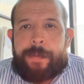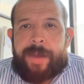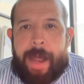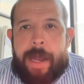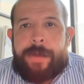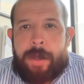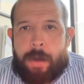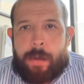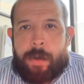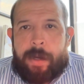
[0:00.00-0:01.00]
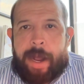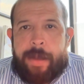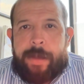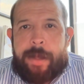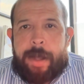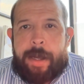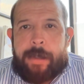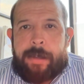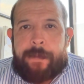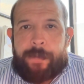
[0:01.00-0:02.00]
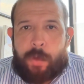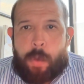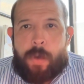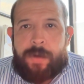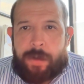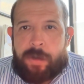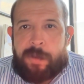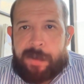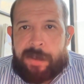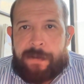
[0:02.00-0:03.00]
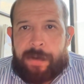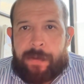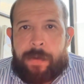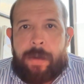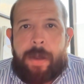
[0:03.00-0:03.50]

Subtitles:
guide the owner and guide the client towards those specifics.